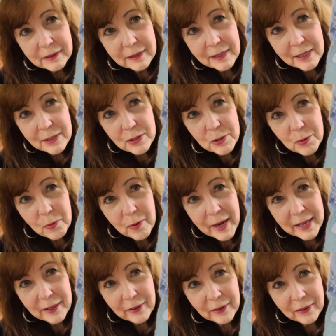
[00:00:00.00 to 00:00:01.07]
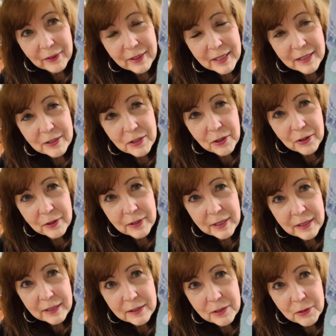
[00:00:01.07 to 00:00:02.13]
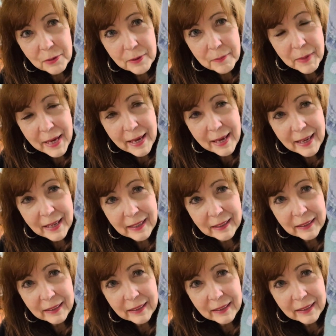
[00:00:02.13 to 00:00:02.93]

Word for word: a sweater and turned it into a bag.